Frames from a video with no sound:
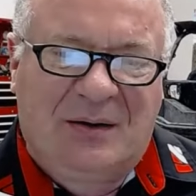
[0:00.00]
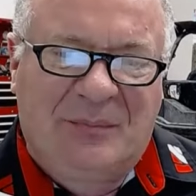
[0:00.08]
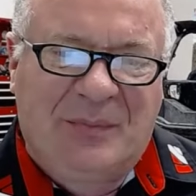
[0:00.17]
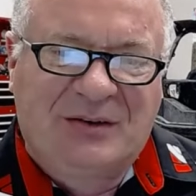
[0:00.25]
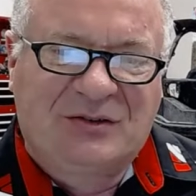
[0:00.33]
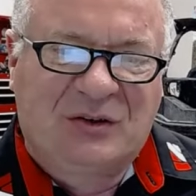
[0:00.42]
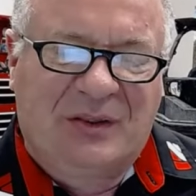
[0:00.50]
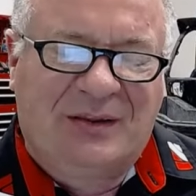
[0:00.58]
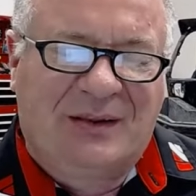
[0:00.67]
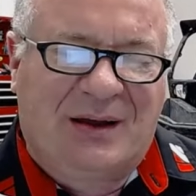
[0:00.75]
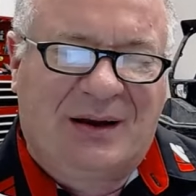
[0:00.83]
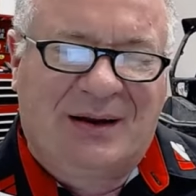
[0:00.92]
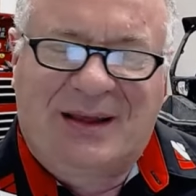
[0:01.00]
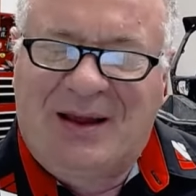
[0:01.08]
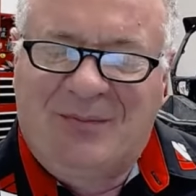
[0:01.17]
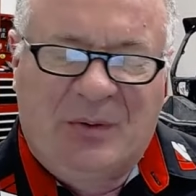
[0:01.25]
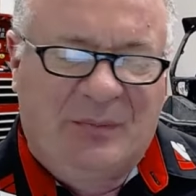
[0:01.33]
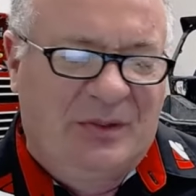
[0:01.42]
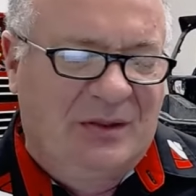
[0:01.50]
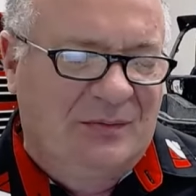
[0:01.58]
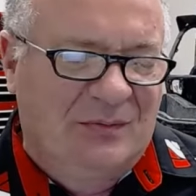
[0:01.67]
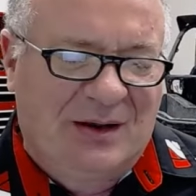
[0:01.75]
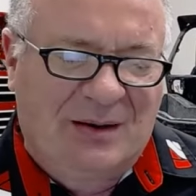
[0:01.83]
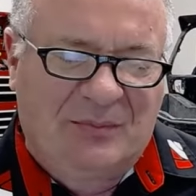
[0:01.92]
make sure that I can't remember the
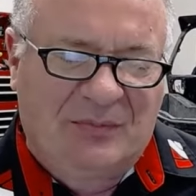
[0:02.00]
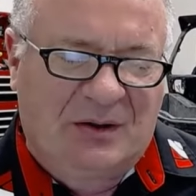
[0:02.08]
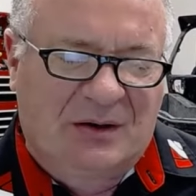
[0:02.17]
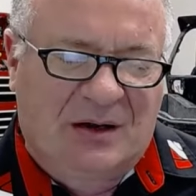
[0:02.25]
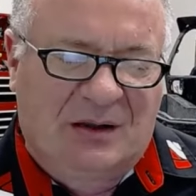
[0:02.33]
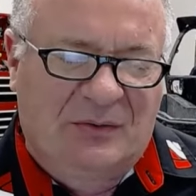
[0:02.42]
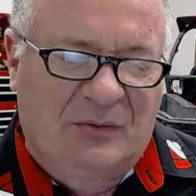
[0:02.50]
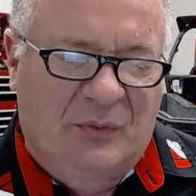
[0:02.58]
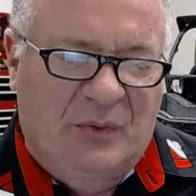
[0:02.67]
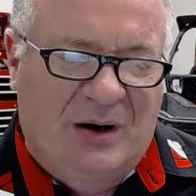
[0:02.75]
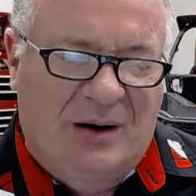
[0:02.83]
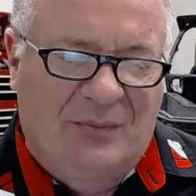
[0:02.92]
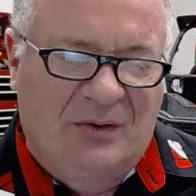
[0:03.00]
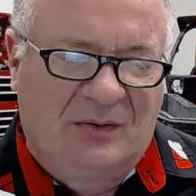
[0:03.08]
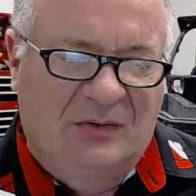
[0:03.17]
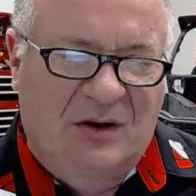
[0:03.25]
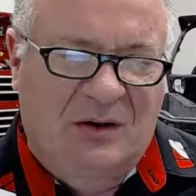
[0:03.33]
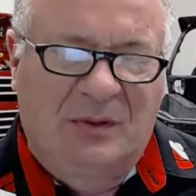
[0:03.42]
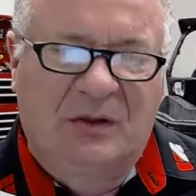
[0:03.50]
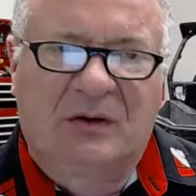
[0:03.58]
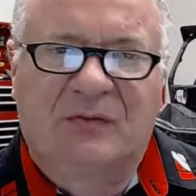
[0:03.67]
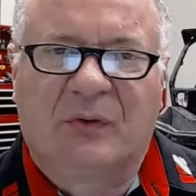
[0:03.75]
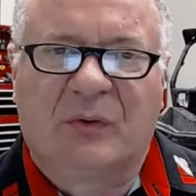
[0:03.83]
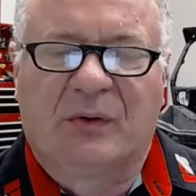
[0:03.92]
name, the color of the wire, but it's going to be
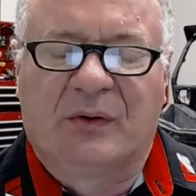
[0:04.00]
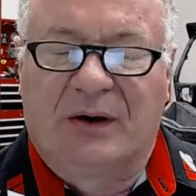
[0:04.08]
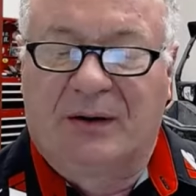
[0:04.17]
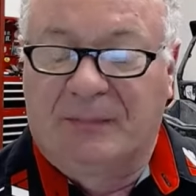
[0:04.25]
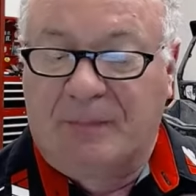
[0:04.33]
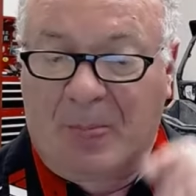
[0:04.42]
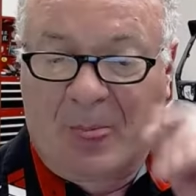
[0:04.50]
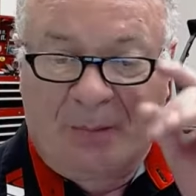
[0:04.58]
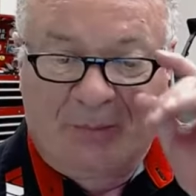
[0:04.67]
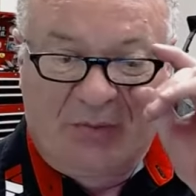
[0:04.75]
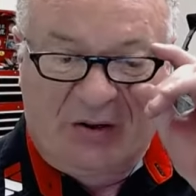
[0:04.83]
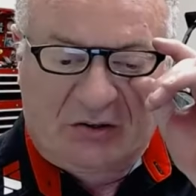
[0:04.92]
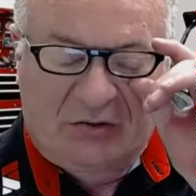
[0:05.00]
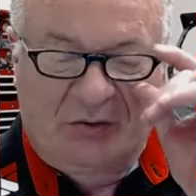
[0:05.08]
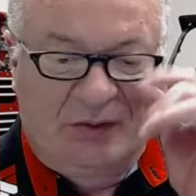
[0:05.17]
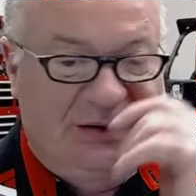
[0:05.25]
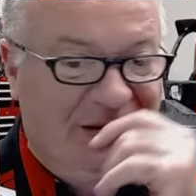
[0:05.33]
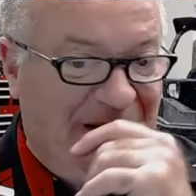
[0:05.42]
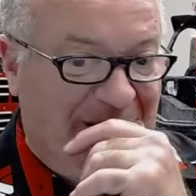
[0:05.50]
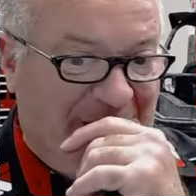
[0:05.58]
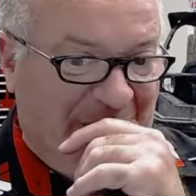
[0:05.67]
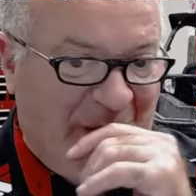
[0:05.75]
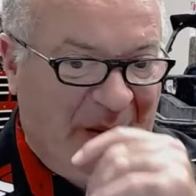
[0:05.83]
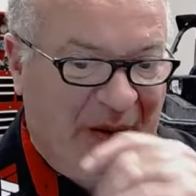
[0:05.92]
looking for a ground. Make sure that it
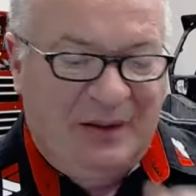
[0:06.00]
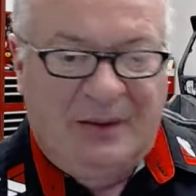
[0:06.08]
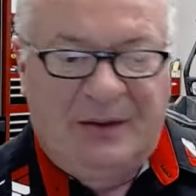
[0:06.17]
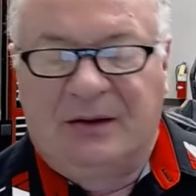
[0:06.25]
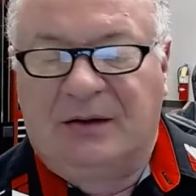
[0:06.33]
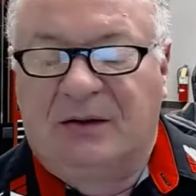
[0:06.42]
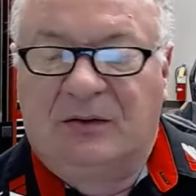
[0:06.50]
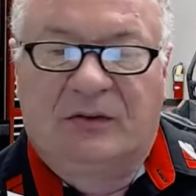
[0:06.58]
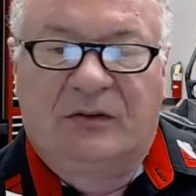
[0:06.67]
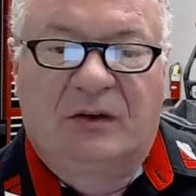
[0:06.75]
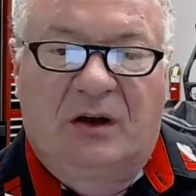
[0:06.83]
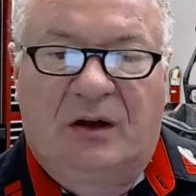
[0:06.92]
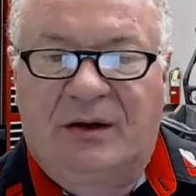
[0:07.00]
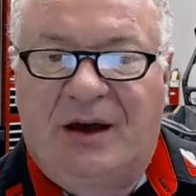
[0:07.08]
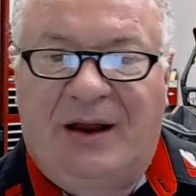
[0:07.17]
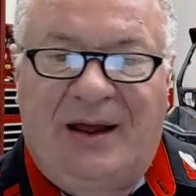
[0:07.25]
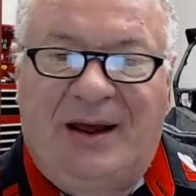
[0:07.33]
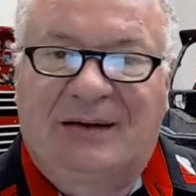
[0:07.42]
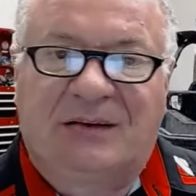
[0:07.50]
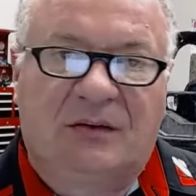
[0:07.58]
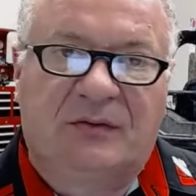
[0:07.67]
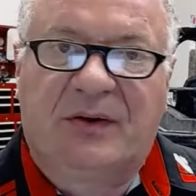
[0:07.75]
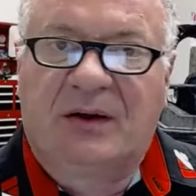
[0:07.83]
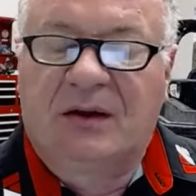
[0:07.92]
is not
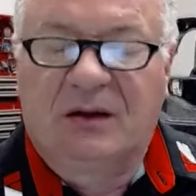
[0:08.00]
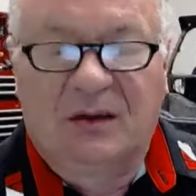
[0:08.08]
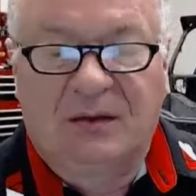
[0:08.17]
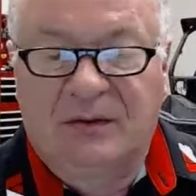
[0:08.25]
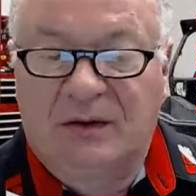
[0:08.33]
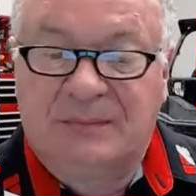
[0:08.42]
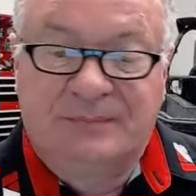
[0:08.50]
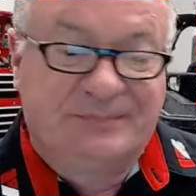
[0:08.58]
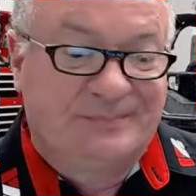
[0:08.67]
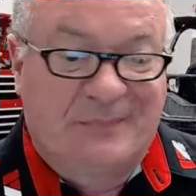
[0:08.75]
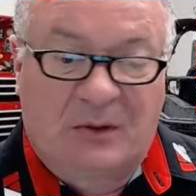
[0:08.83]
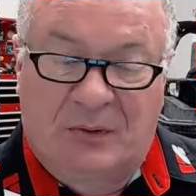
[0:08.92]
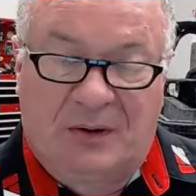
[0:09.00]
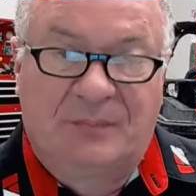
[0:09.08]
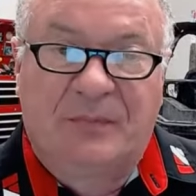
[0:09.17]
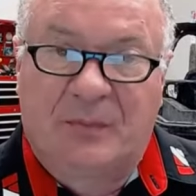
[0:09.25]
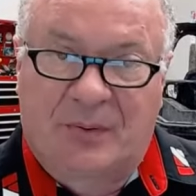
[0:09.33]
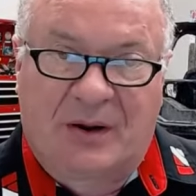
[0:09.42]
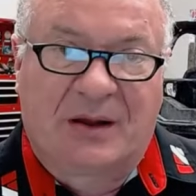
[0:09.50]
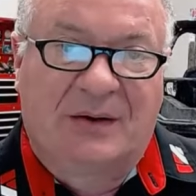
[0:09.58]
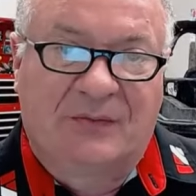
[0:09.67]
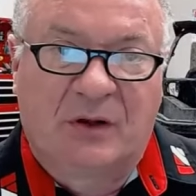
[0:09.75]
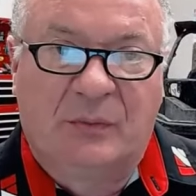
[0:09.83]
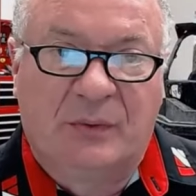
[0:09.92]
active, and then, well, you're probably going to
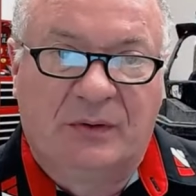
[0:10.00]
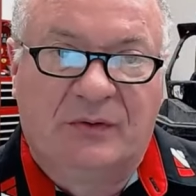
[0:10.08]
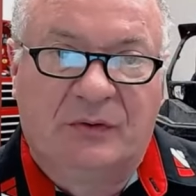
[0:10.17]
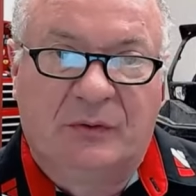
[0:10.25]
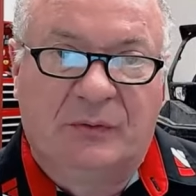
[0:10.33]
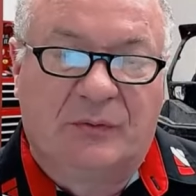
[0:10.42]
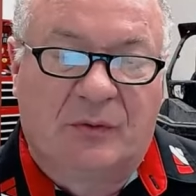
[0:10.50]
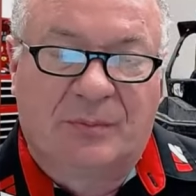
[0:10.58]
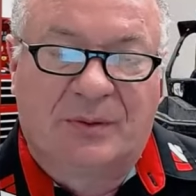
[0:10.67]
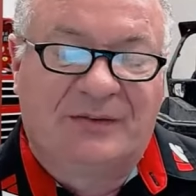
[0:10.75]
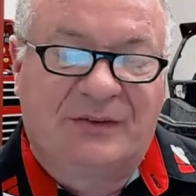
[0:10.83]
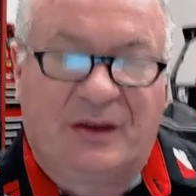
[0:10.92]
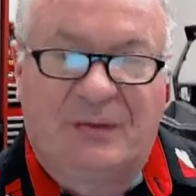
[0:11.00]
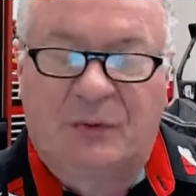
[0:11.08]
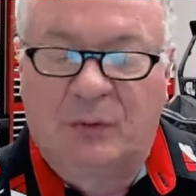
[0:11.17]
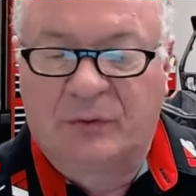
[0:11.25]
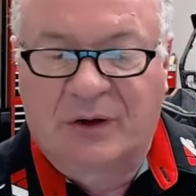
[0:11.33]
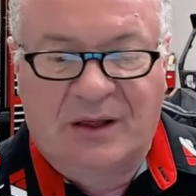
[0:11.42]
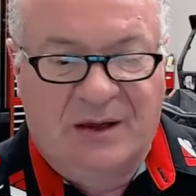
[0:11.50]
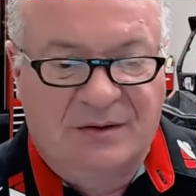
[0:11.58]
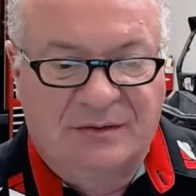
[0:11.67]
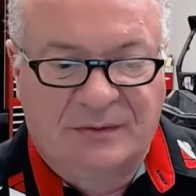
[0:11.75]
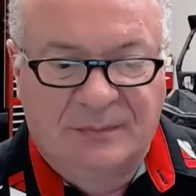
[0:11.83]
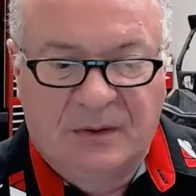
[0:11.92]
have to go into and replace that roller
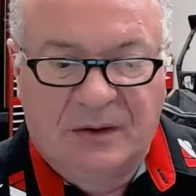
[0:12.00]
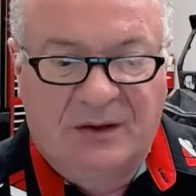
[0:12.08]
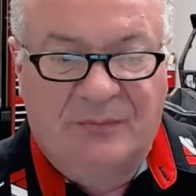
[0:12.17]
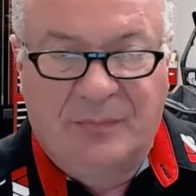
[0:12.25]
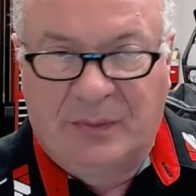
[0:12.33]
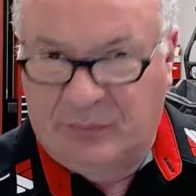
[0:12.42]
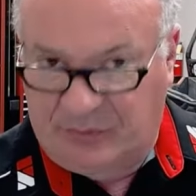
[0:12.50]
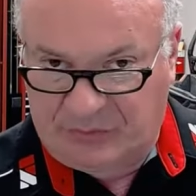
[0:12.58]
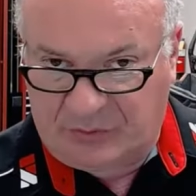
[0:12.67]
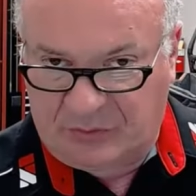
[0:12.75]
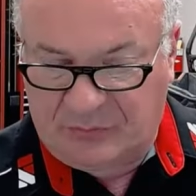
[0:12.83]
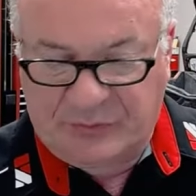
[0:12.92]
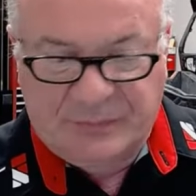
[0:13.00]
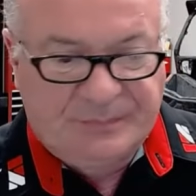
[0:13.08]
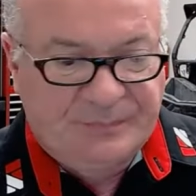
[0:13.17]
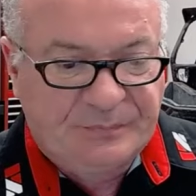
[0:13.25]
cage, if memory serves.